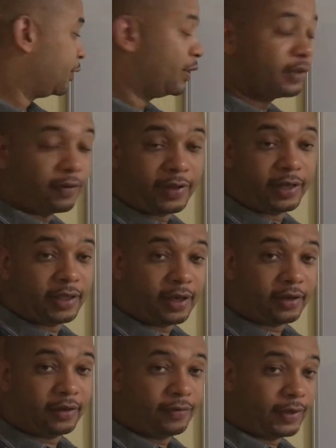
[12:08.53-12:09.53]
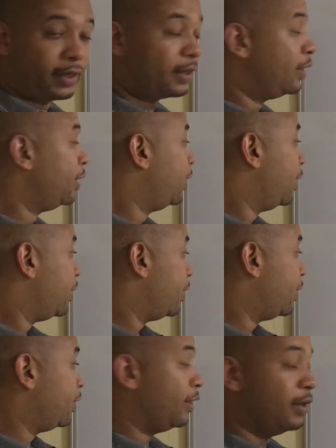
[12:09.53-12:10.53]
stuff like that, right? And
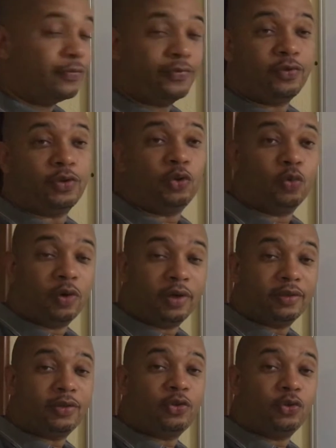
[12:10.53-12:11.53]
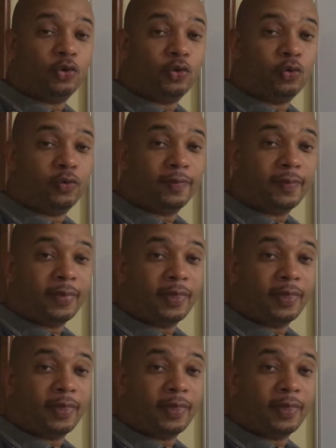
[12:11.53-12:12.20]
then if you want to